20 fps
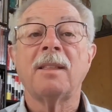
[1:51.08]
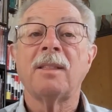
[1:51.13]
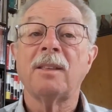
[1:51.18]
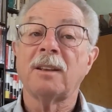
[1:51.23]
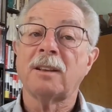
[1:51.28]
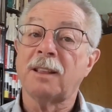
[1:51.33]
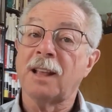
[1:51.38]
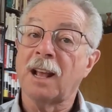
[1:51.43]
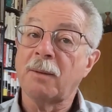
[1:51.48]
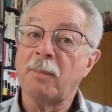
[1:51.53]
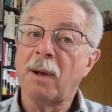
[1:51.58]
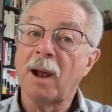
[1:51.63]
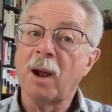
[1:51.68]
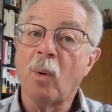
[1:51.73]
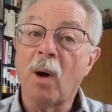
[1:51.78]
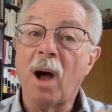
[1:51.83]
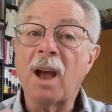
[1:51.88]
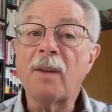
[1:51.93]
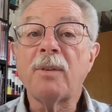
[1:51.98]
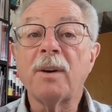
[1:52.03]
This led my
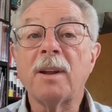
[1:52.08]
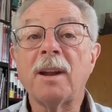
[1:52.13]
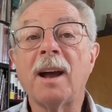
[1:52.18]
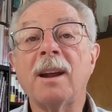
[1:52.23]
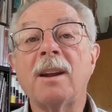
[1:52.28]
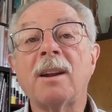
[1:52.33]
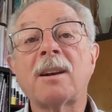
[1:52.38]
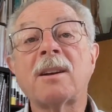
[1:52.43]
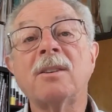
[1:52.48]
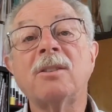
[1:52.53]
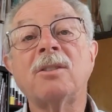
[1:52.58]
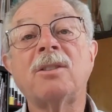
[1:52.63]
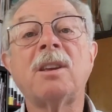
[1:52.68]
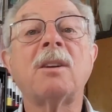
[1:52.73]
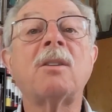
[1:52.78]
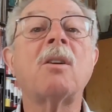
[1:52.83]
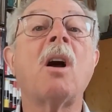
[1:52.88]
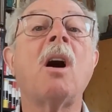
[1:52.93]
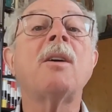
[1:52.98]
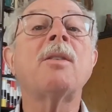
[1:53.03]
wife and I to
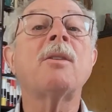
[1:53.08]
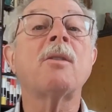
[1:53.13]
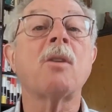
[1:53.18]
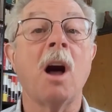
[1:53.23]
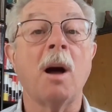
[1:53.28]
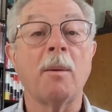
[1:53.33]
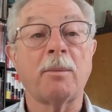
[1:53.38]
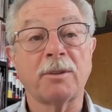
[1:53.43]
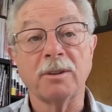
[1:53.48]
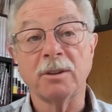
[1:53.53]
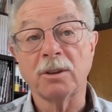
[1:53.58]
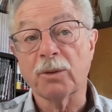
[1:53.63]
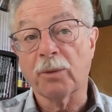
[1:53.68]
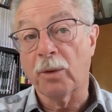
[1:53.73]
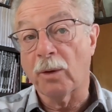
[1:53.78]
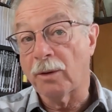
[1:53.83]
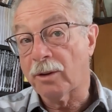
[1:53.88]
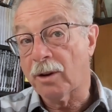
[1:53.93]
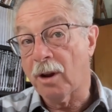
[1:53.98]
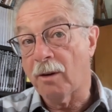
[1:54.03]
consider other options
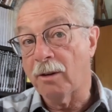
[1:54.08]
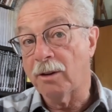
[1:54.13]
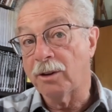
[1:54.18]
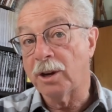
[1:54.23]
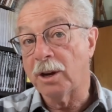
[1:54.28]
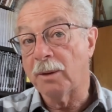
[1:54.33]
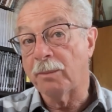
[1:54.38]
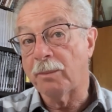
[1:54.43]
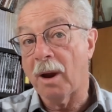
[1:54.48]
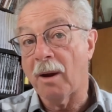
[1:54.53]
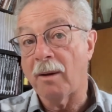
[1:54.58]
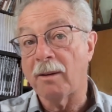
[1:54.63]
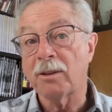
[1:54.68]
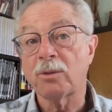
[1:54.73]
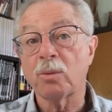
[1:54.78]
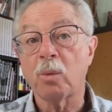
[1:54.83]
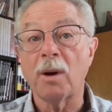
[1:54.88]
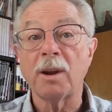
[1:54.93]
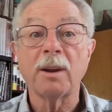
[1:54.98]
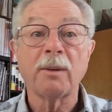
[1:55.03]
for encouraging
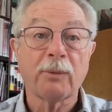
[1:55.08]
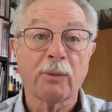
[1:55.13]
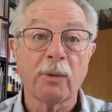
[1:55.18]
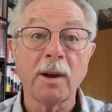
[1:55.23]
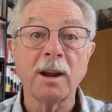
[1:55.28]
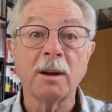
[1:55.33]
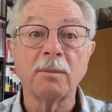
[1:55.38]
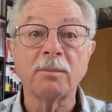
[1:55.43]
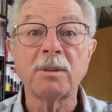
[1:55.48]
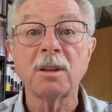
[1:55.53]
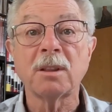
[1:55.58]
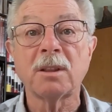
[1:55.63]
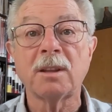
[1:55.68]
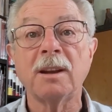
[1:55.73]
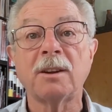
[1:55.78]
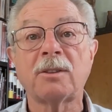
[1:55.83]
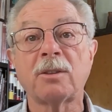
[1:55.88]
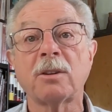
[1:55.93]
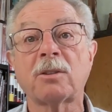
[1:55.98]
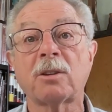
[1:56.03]
parents wanting freedom to
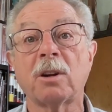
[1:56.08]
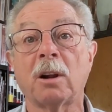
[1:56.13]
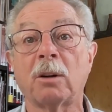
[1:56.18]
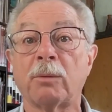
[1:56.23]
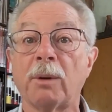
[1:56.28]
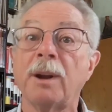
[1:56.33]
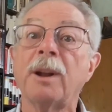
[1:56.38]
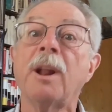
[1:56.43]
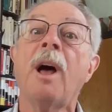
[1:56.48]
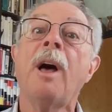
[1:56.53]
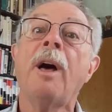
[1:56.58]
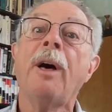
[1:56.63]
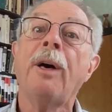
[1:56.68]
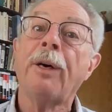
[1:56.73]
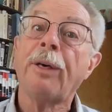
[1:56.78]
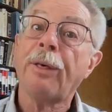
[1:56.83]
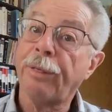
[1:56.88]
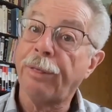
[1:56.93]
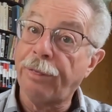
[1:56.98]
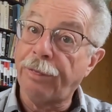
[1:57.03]
teach their children
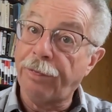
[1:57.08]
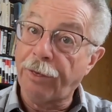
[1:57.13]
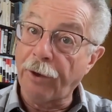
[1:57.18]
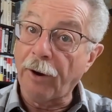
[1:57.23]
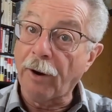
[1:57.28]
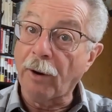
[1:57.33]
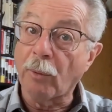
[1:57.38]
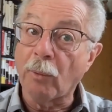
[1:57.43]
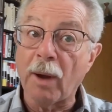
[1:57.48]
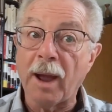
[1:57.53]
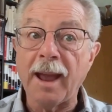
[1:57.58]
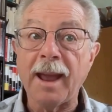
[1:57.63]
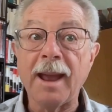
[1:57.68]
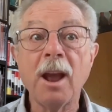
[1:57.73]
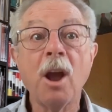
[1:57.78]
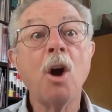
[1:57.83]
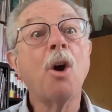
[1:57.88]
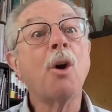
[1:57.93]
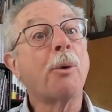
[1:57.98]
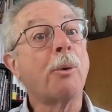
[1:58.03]
their
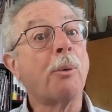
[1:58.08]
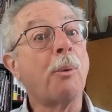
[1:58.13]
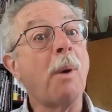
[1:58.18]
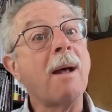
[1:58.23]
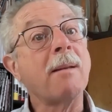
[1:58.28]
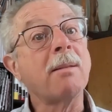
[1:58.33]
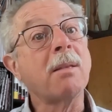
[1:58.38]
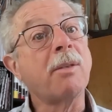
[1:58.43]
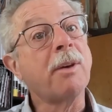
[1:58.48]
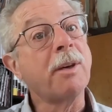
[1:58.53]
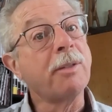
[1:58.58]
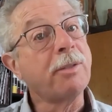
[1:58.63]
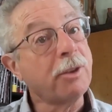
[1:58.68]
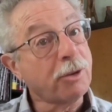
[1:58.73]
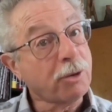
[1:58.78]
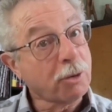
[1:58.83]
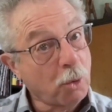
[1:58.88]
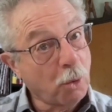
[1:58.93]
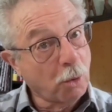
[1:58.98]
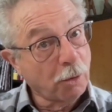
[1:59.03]
way rather than the
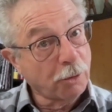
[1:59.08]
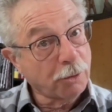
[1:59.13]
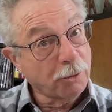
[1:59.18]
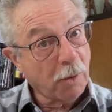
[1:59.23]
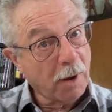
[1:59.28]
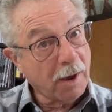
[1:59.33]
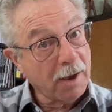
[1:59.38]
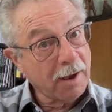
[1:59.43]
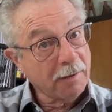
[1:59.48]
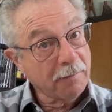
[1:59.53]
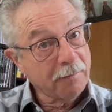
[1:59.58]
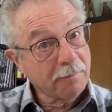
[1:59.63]
school's way.